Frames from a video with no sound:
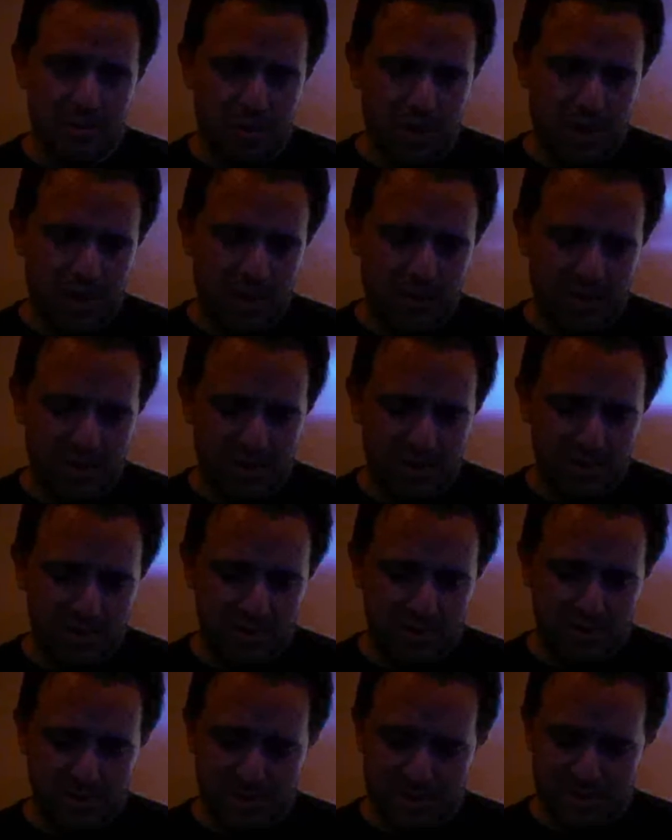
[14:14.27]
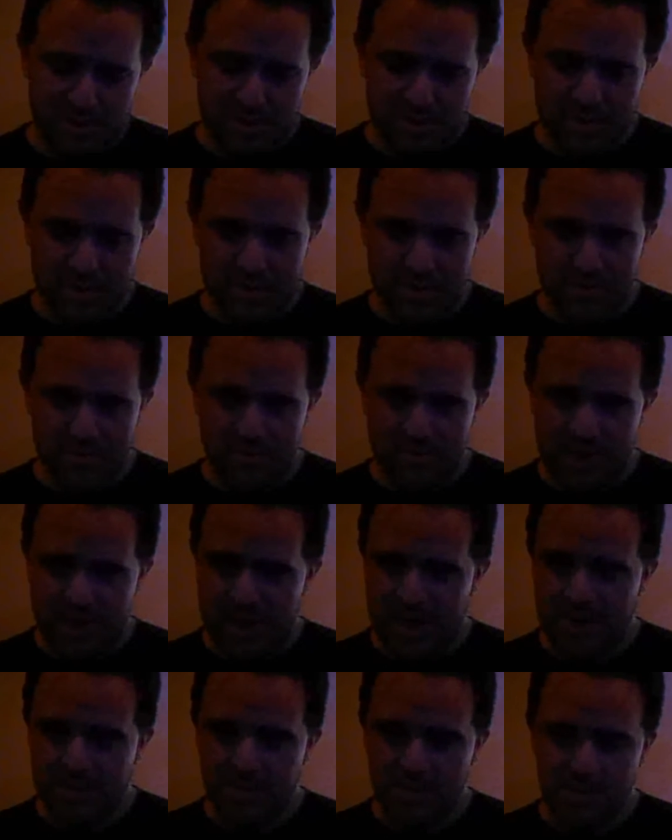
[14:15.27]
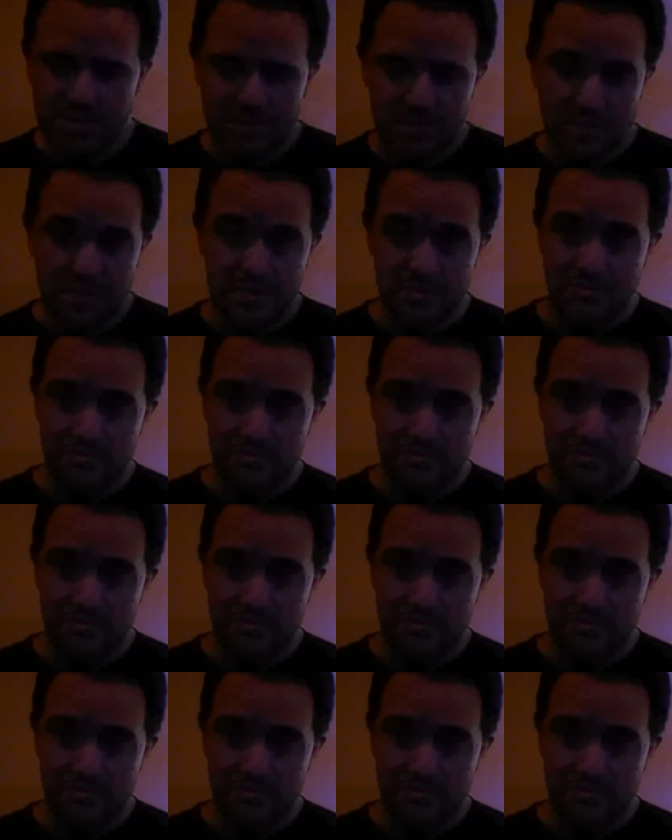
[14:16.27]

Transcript: when I went through those lists of actresses,